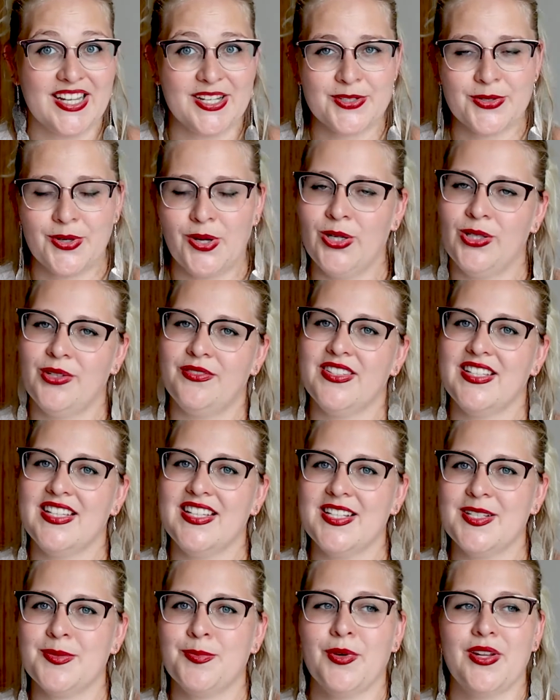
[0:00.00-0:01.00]
get to all of
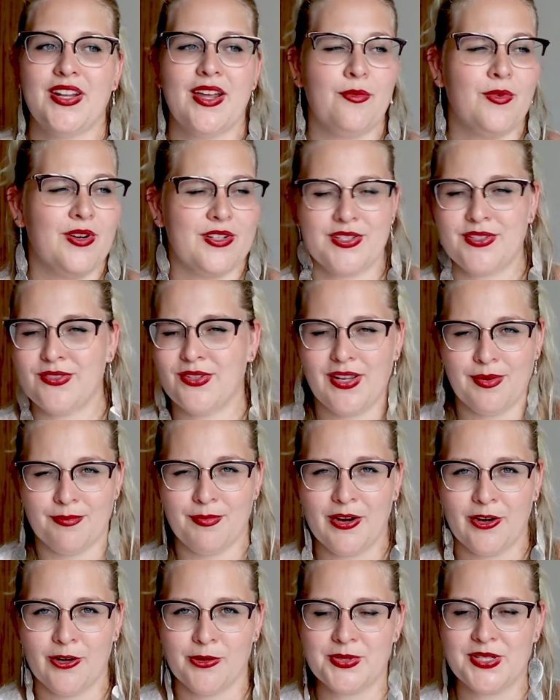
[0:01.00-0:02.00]
these, but I wanted to keep
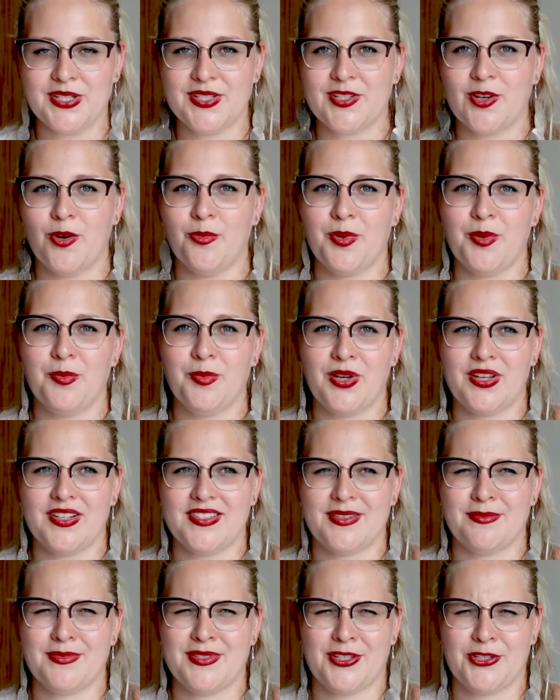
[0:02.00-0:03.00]
my options open
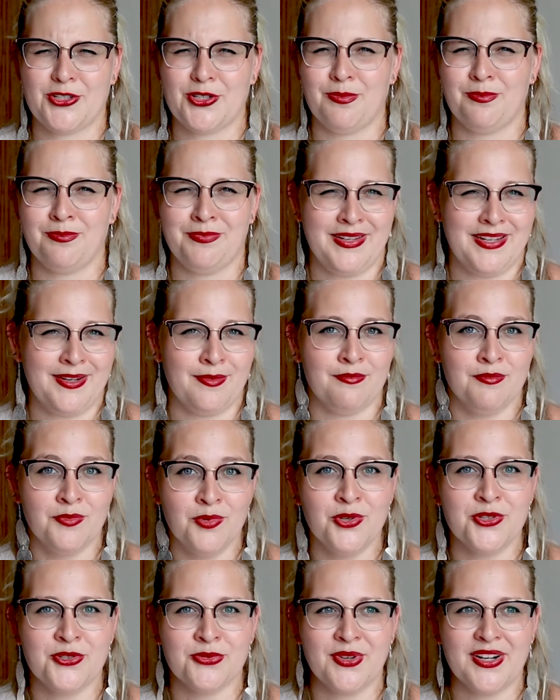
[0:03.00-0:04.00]
because I'm such a big
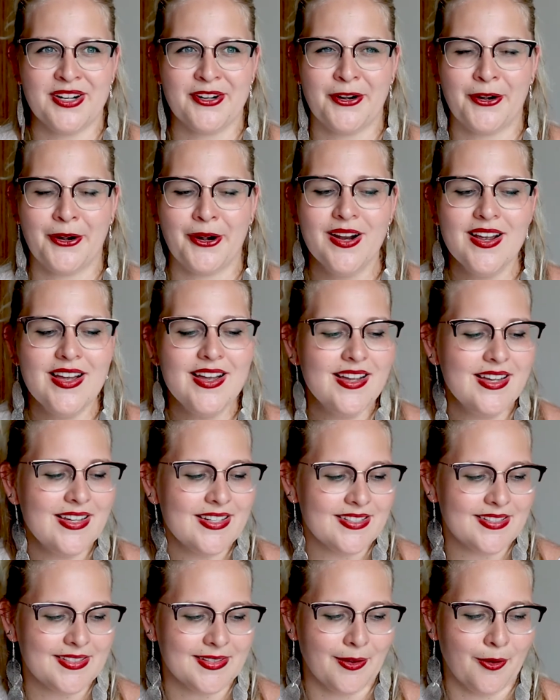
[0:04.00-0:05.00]
mood reader.
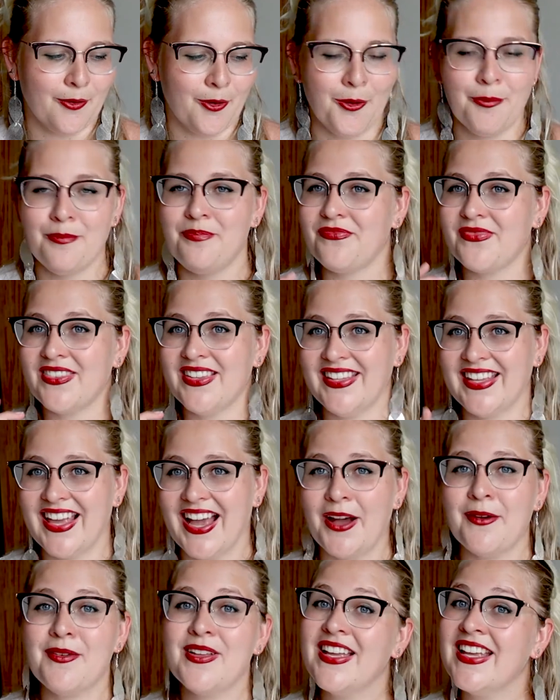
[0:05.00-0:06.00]
So
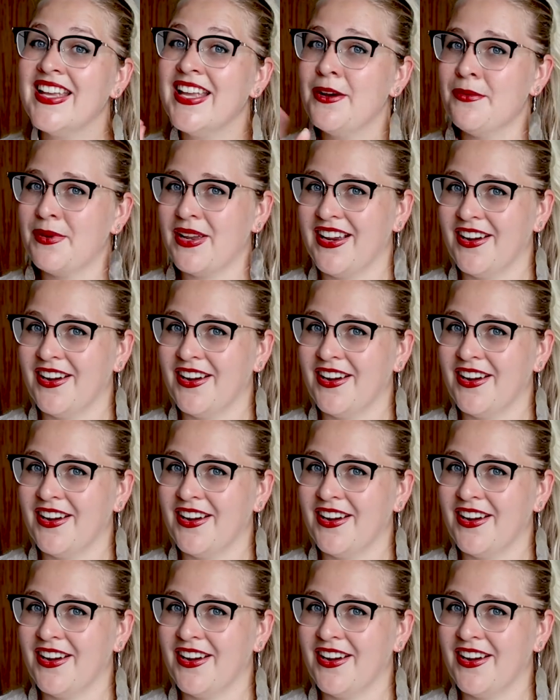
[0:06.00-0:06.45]
yeah, here we